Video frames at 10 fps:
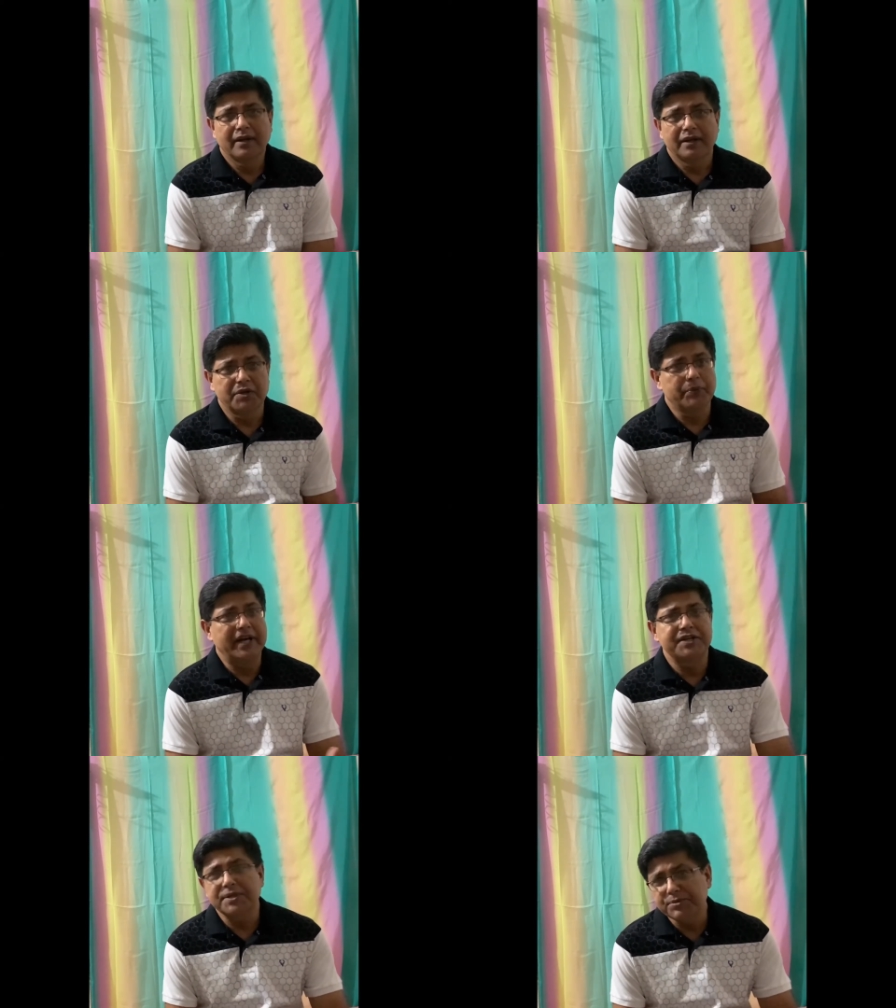He
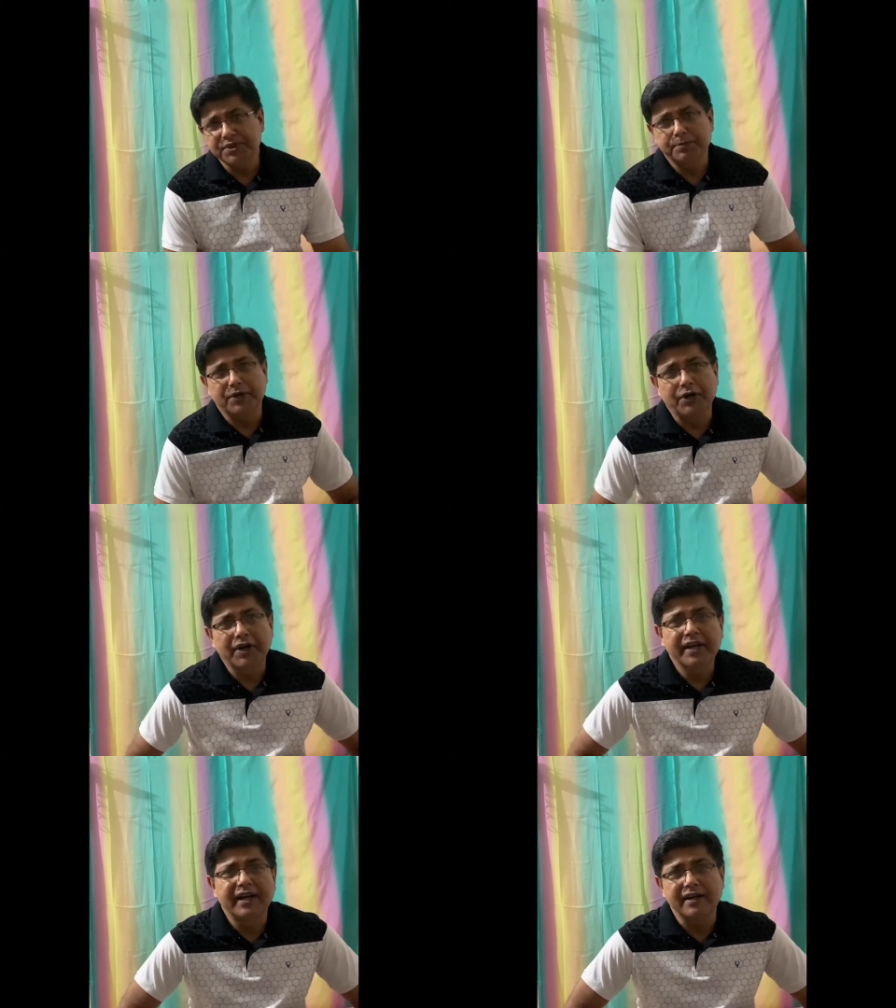went up to the
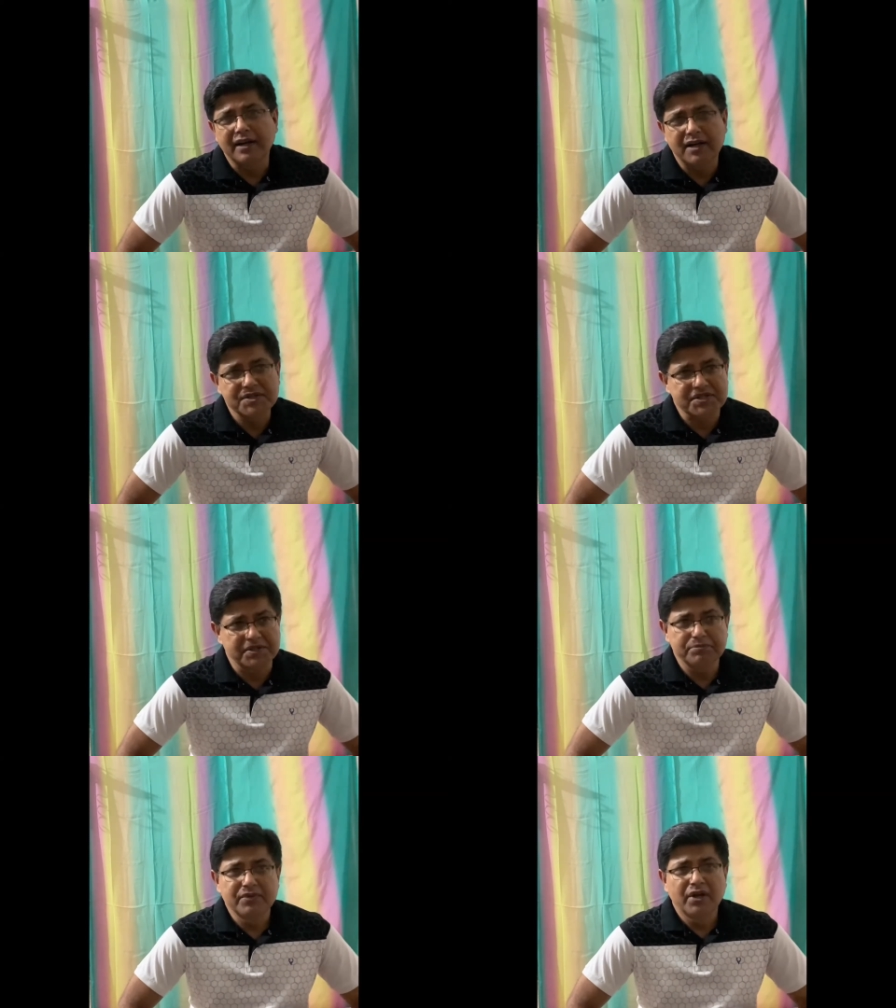boy and asked
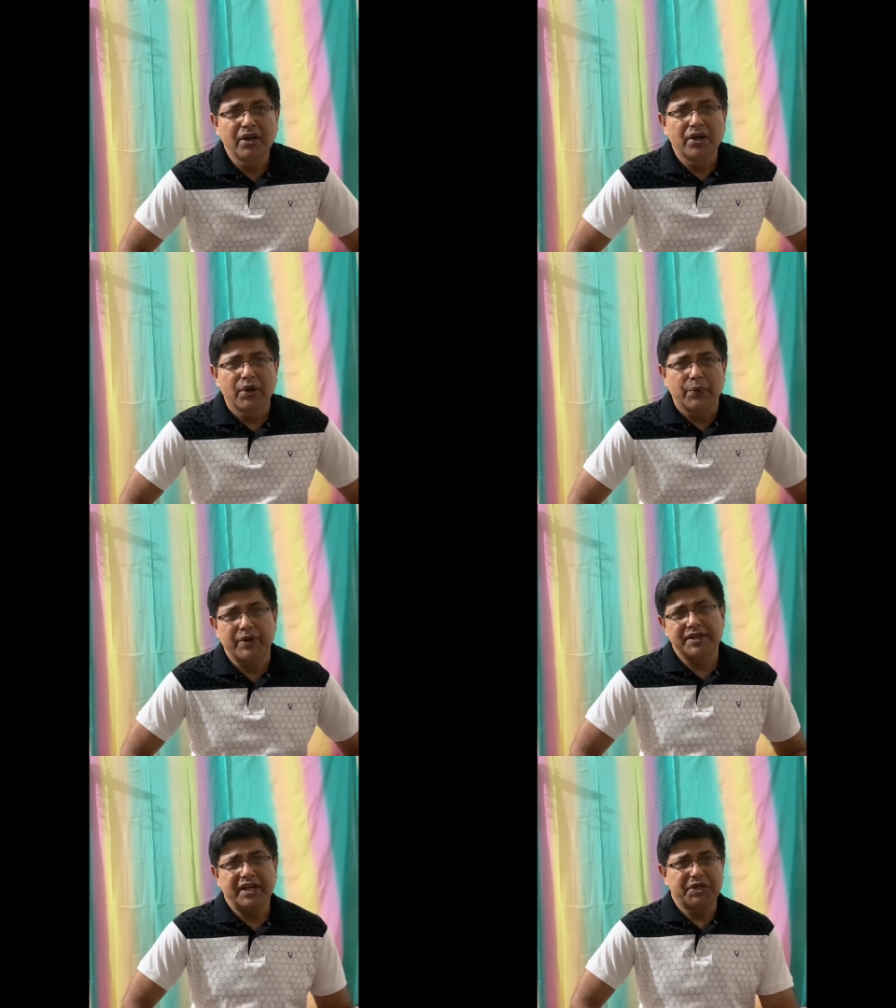him
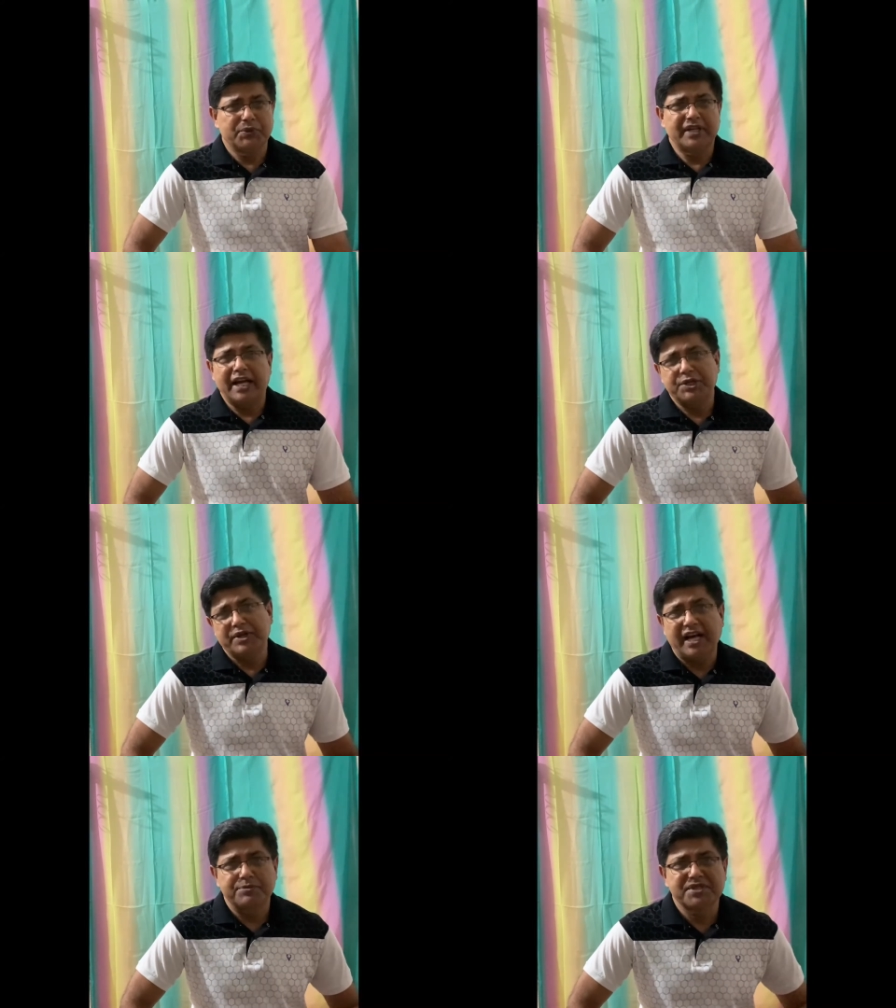whether he would like to
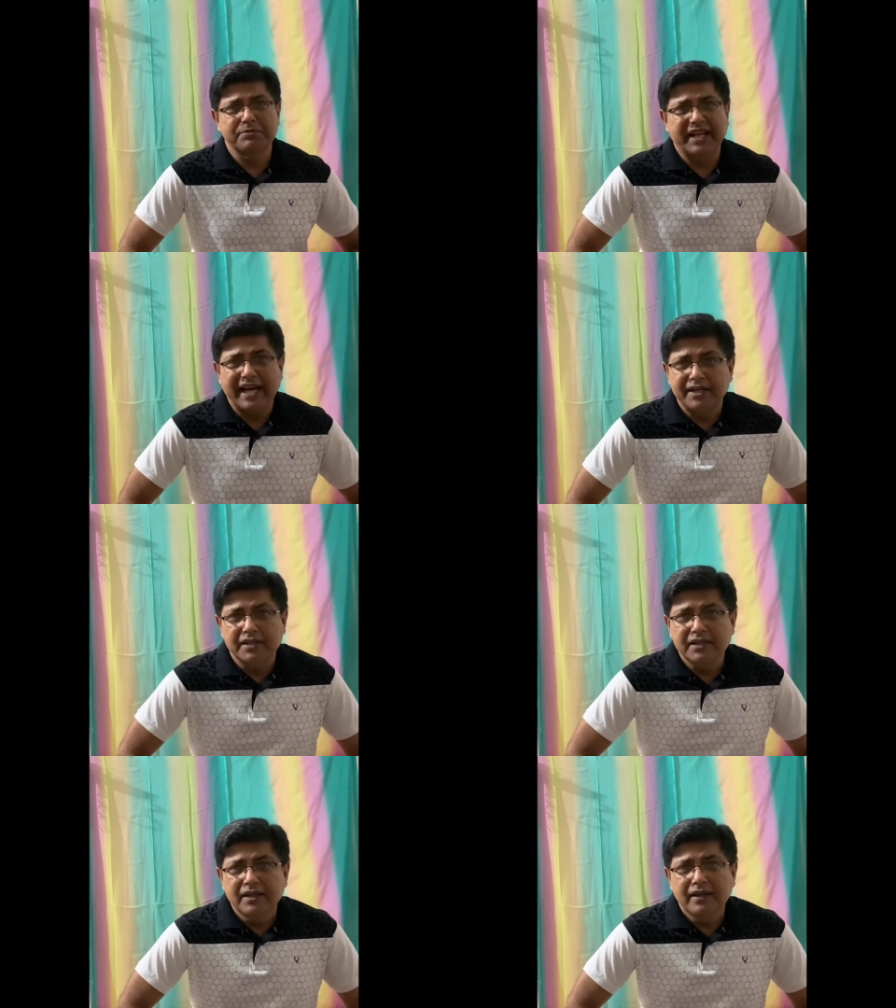have some candy